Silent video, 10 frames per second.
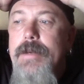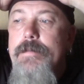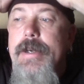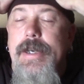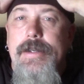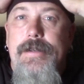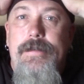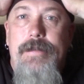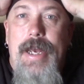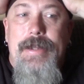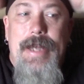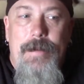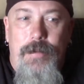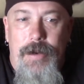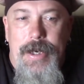because at
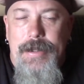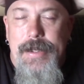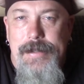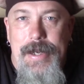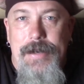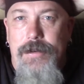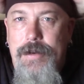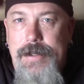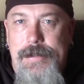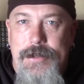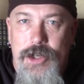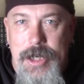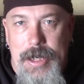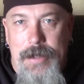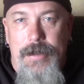that point, unless they increased the
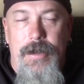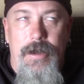cheating